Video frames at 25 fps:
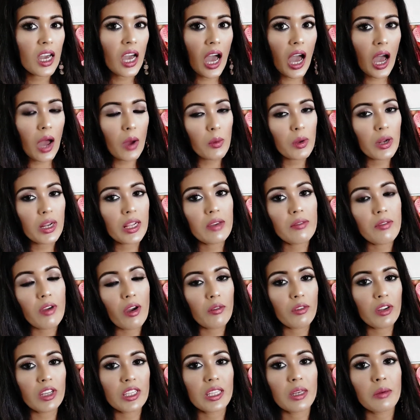I will leave
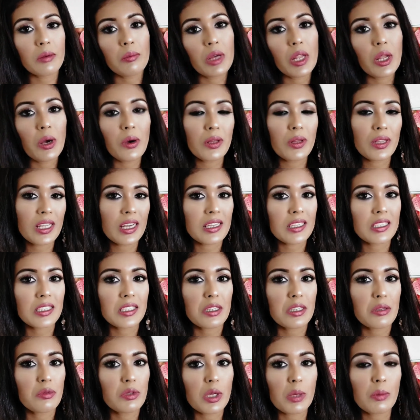everything below in the
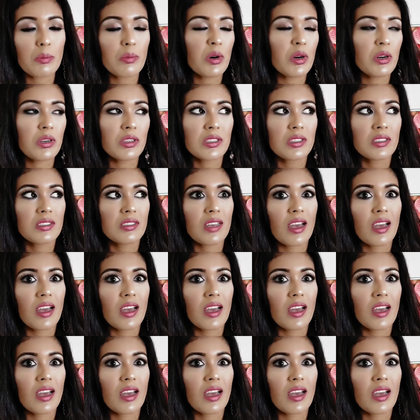description box,